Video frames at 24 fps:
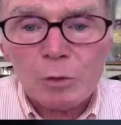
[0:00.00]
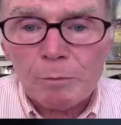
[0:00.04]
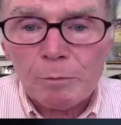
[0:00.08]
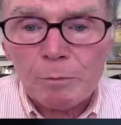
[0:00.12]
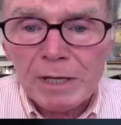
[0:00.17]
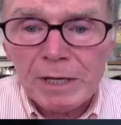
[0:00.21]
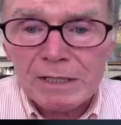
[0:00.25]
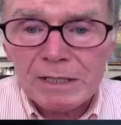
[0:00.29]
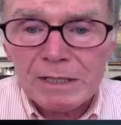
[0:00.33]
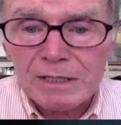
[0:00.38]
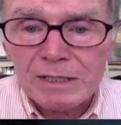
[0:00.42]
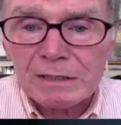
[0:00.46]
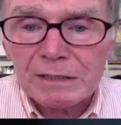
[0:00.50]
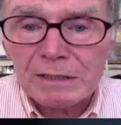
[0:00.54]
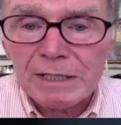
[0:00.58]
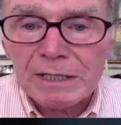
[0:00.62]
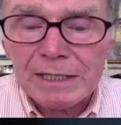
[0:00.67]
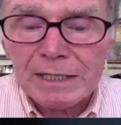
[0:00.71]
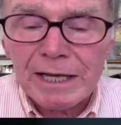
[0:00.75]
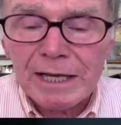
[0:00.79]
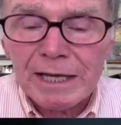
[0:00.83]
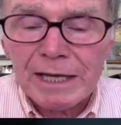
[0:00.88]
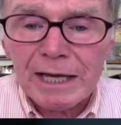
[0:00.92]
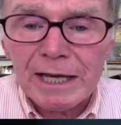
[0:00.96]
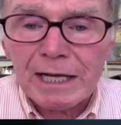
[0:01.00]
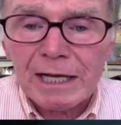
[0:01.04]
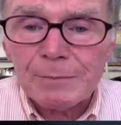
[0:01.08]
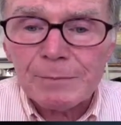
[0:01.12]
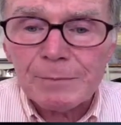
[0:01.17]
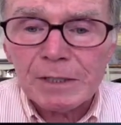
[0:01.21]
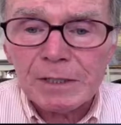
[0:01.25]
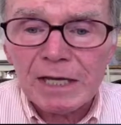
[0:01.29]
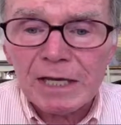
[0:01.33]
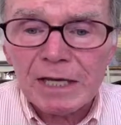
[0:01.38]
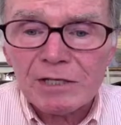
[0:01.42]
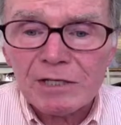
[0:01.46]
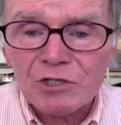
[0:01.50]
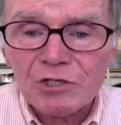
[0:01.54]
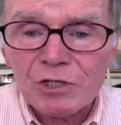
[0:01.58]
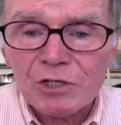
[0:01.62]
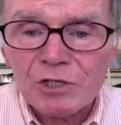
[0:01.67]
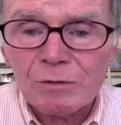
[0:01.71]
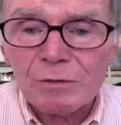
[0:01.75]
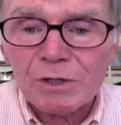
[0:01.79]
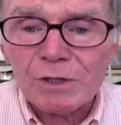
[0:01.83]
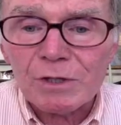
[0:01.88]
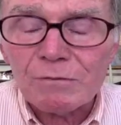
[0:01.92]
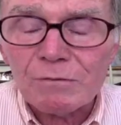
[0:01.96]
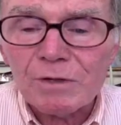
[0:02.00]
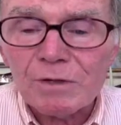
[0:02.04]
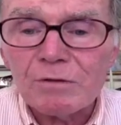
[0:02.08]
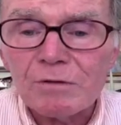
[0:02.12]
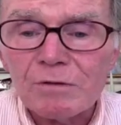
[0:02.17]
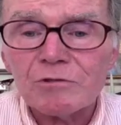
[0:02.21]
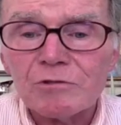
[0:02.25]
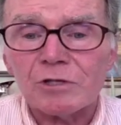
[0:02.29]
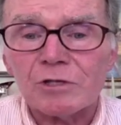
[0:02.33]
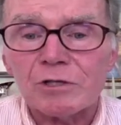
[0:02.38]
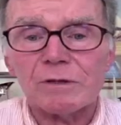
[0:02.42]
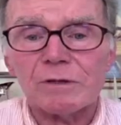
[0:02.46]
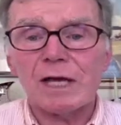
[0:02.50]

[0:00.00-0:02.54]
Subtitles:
basically gang up against you in the future.